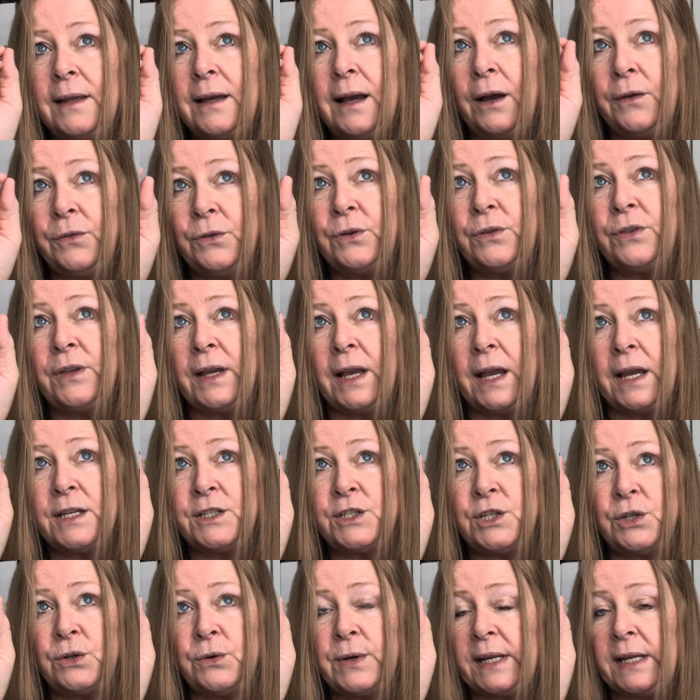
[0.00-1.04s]
other thing I
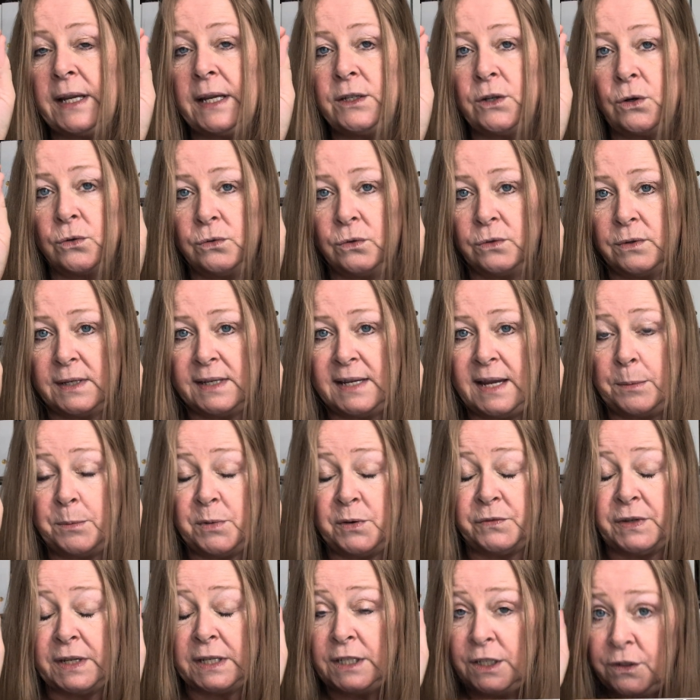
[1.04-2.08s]
do, and I don't know the name
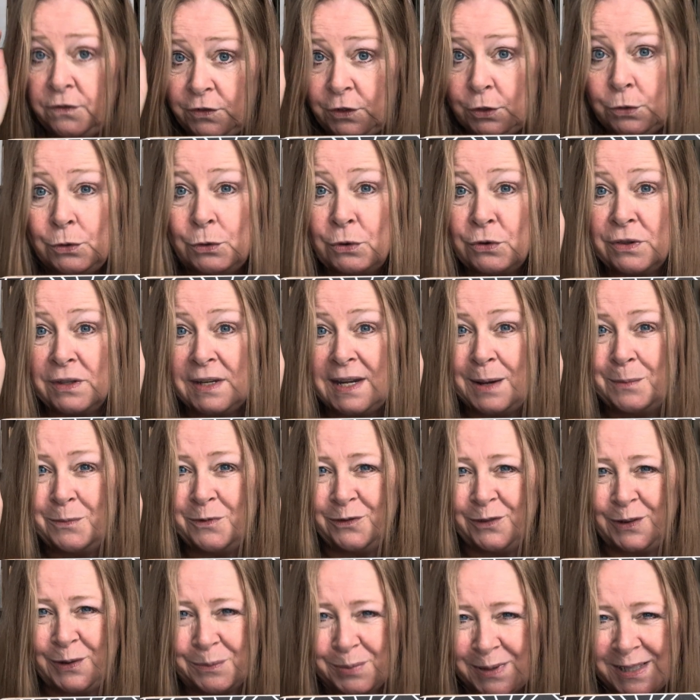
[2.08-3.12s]
of it, and if you know the name
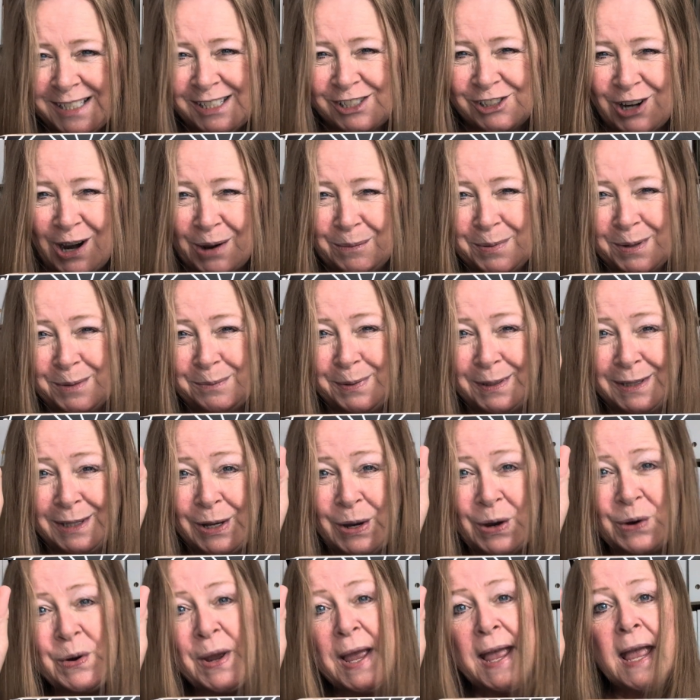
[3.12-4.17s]
of it, please drop it
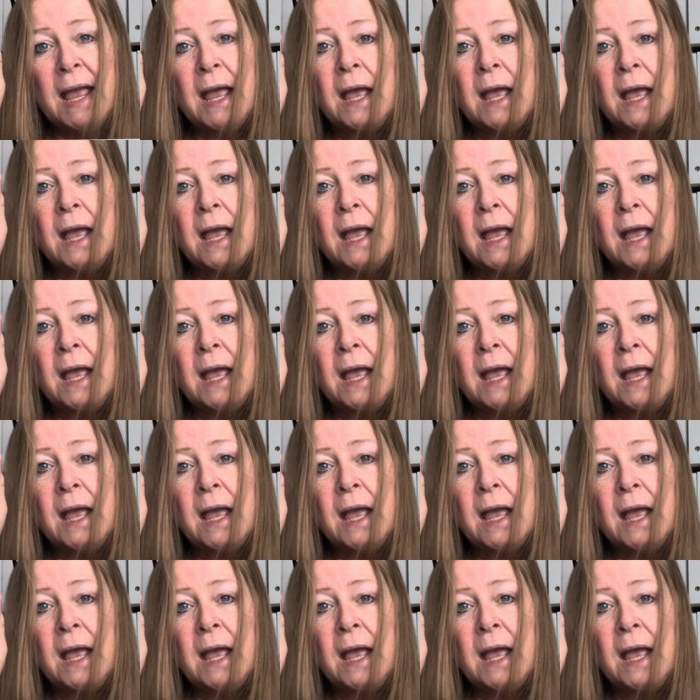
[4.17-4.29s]
below.